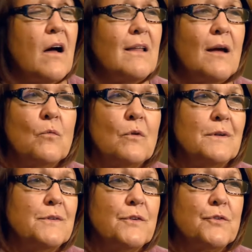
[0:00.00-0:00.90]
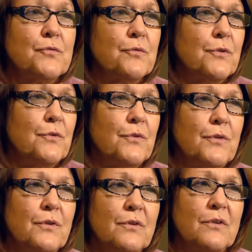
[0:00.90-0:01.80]
All I want is the
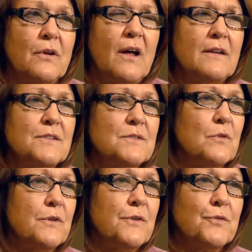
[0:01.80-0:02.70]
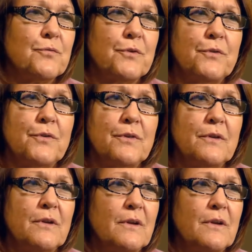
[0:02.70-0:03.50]
truth. I just want the truth.